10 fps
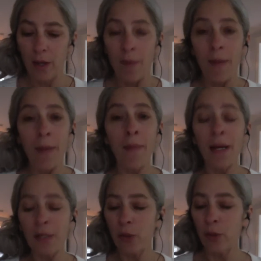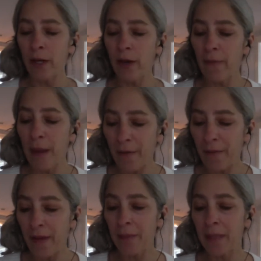May my story of my
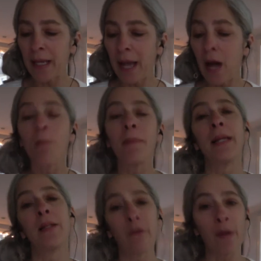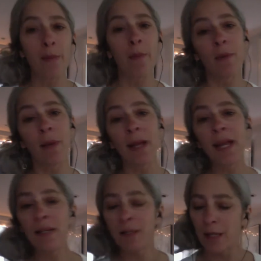family help me to remember my
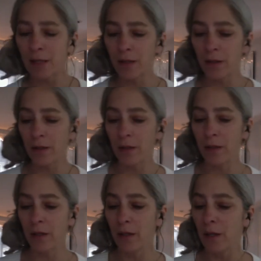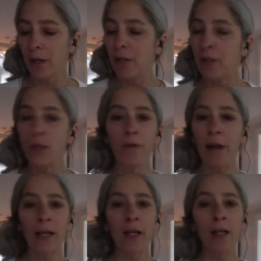ancestors, to
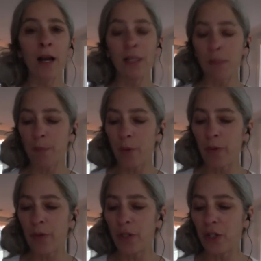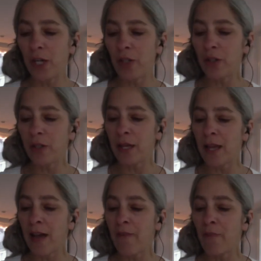recognize both the changes they
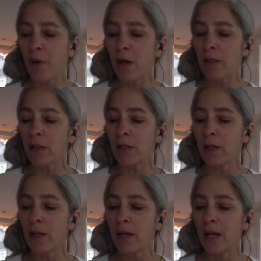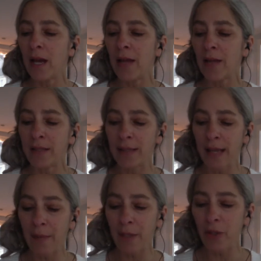have brought and the
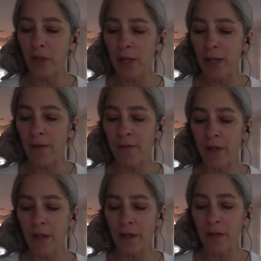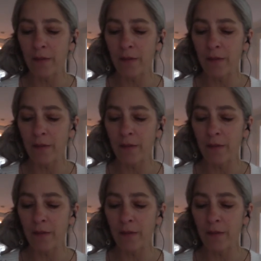damage they have done.